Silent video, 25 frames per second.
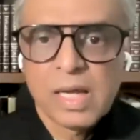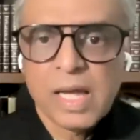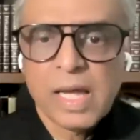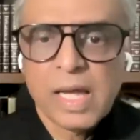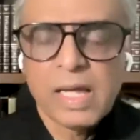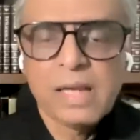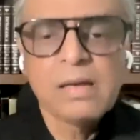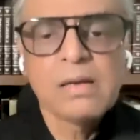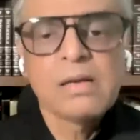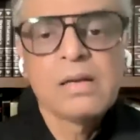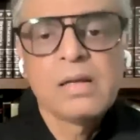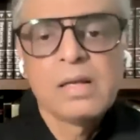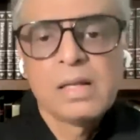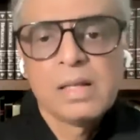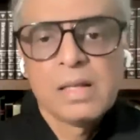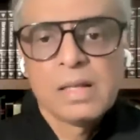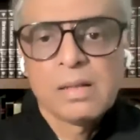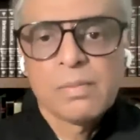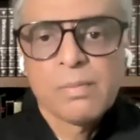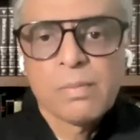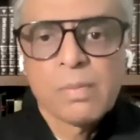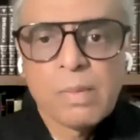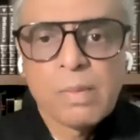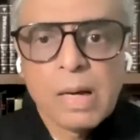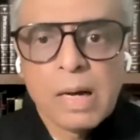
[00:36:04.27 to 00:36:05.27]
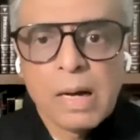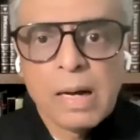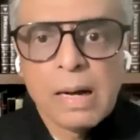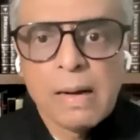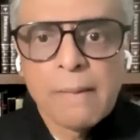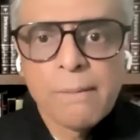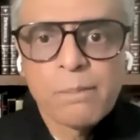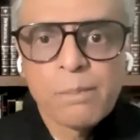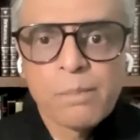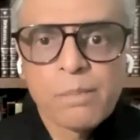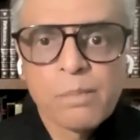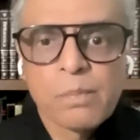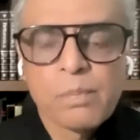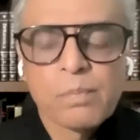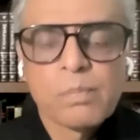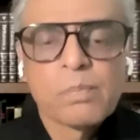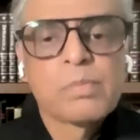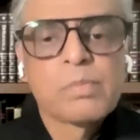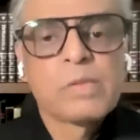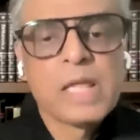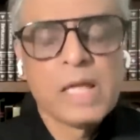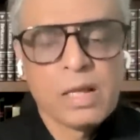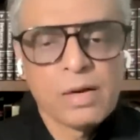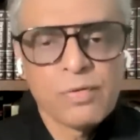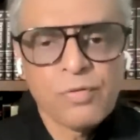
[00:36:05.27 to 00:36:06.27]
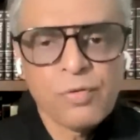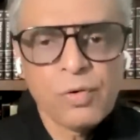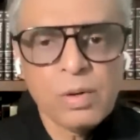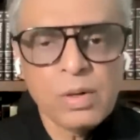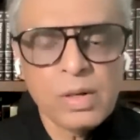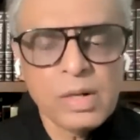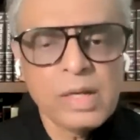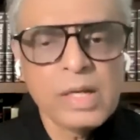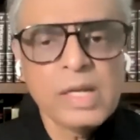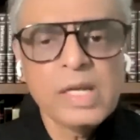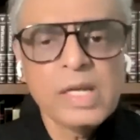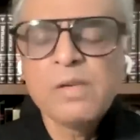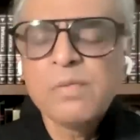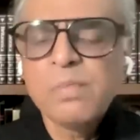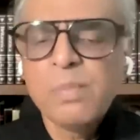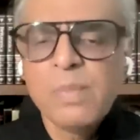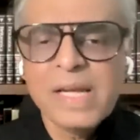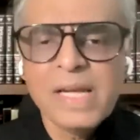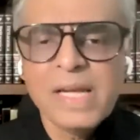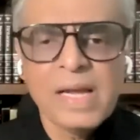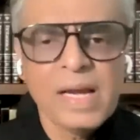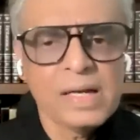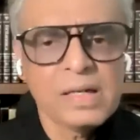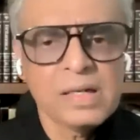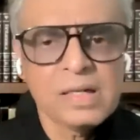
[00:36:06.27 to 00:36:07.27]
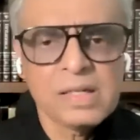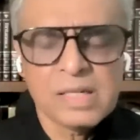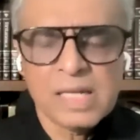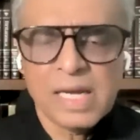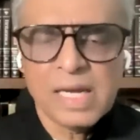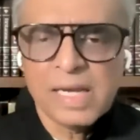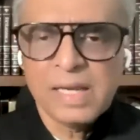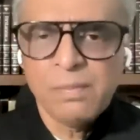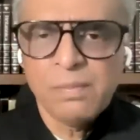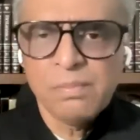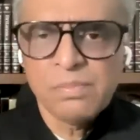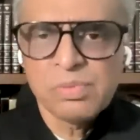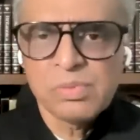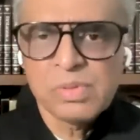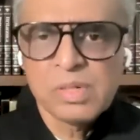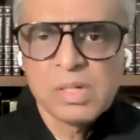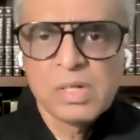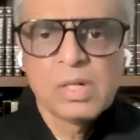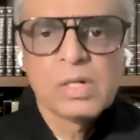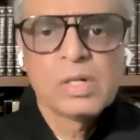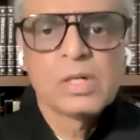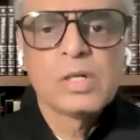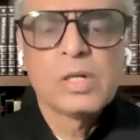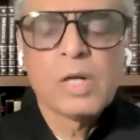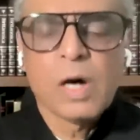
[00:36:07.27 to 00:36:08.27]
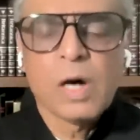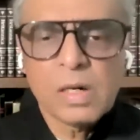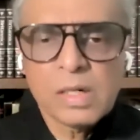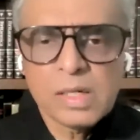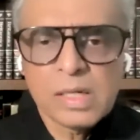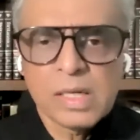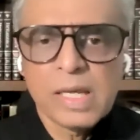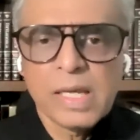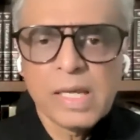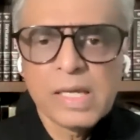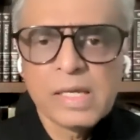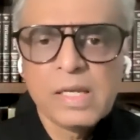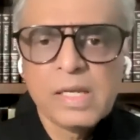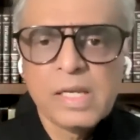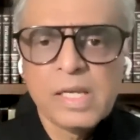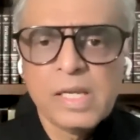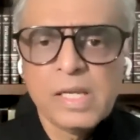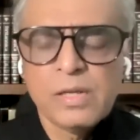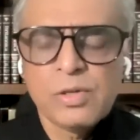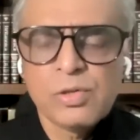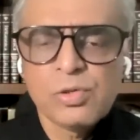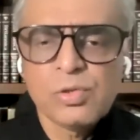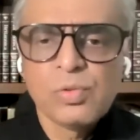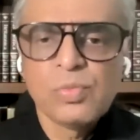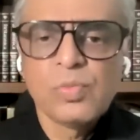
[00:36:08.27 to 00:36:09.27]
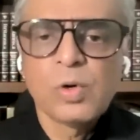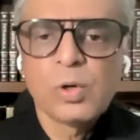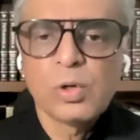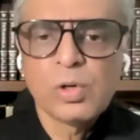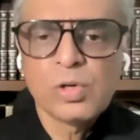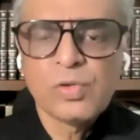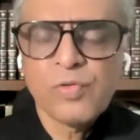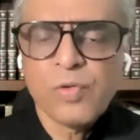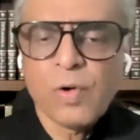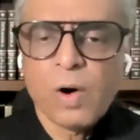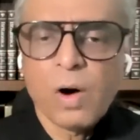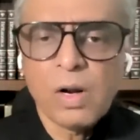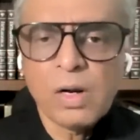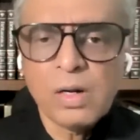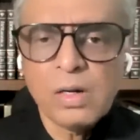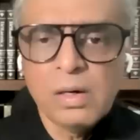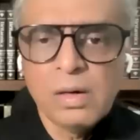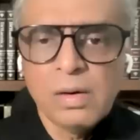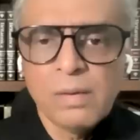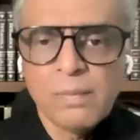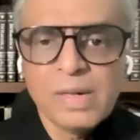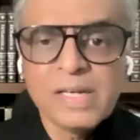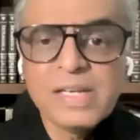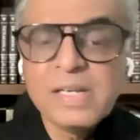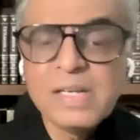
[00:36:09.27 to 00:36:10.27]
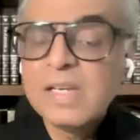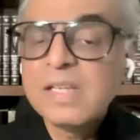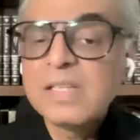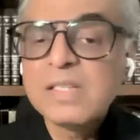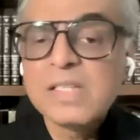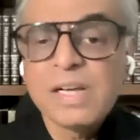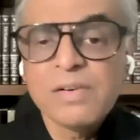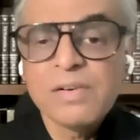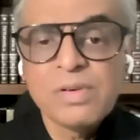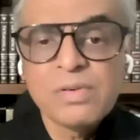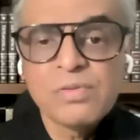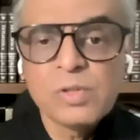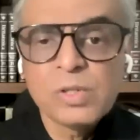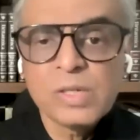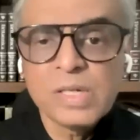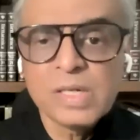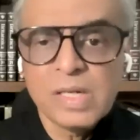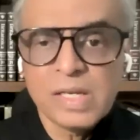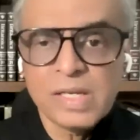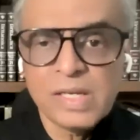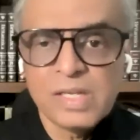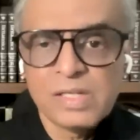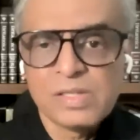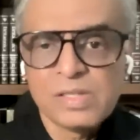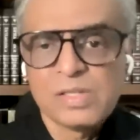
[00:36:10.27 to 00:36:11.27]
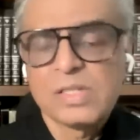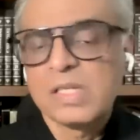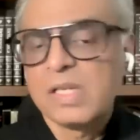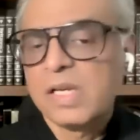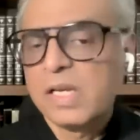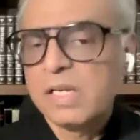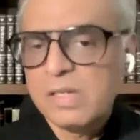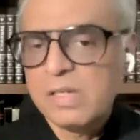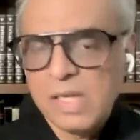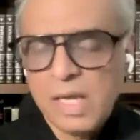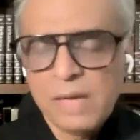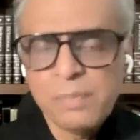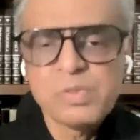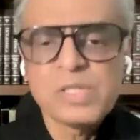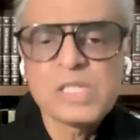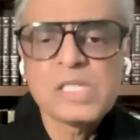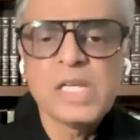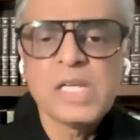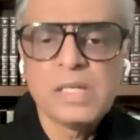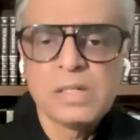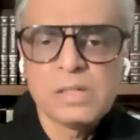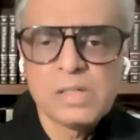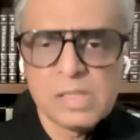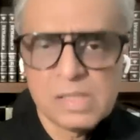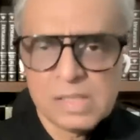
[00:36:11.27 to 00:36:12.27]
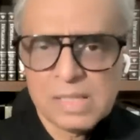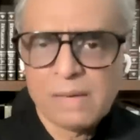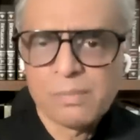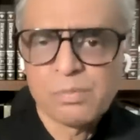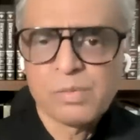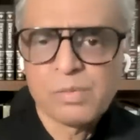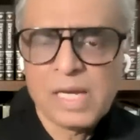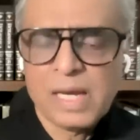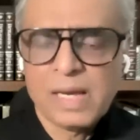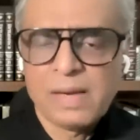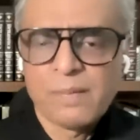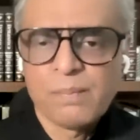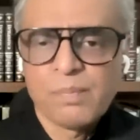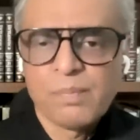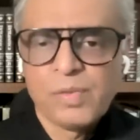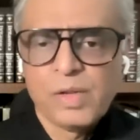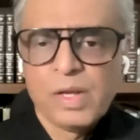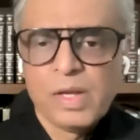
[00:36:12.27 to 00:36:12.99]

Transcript: And therefore, it may at times not agree to vote for, but it has never voted against. It abstains sometimes.